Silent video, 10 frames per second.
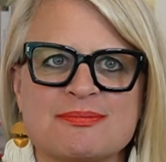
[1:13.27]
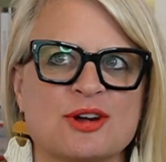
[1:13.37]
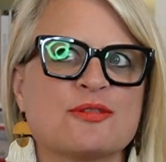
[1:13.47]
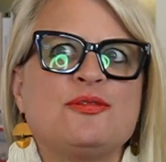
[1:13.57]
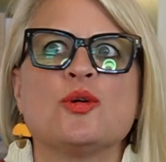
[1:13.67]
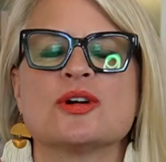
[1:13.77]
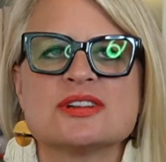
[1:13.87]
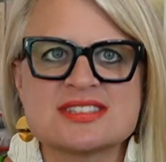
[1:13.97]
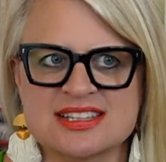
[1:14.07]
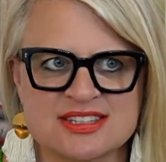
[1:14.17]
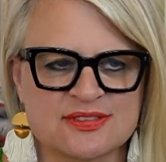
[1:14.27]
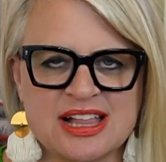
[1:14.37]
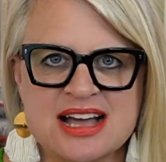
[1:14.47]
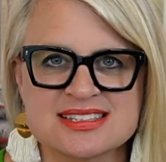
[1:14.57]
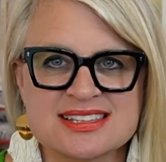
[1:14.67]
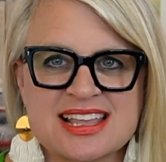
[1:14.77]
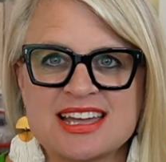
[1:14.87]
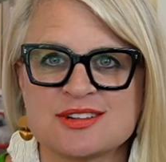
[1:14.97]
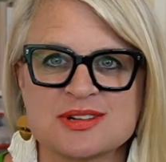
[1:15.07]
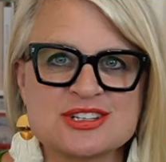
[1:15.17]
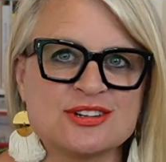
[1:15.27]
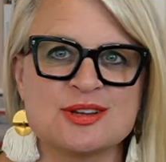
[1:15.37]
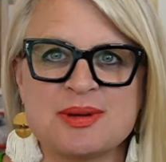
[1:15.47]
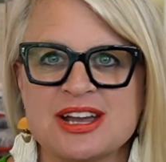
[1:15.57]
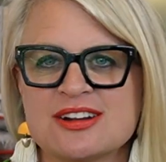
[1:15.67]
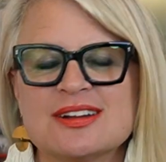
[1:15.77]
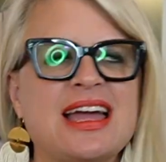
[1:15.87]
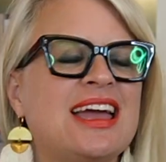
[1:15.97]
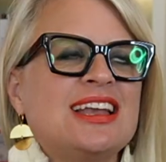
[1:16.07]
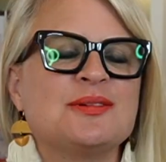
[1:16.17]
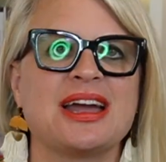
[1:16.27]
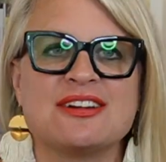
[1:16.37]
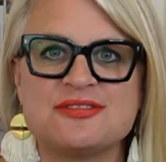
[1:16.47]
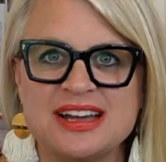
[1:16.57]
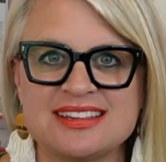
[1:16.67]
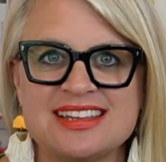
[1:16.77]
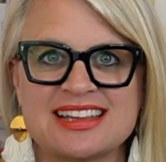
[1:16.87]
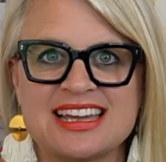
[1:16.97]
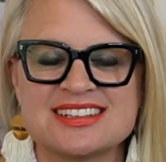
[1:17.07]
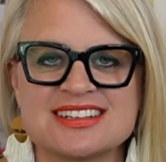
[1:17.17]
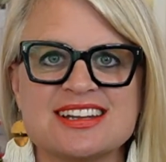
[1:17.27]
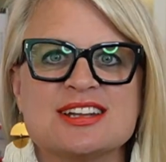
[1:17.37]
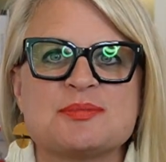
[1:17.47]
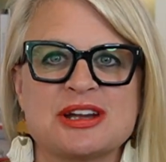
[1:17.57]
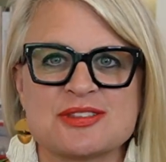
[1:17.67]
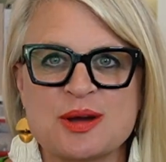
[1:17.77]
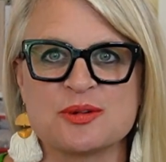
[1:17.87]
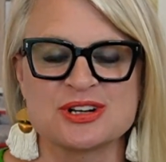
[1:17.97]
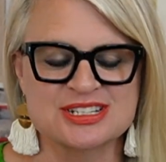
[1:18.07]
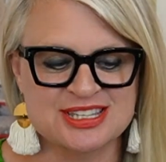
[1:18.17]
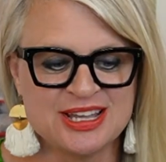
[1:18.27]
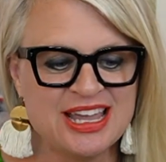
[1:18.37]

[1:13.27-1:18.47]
or 4 sets of glasses. I had to return a pair. Anyway, I finally landed on a pair that works.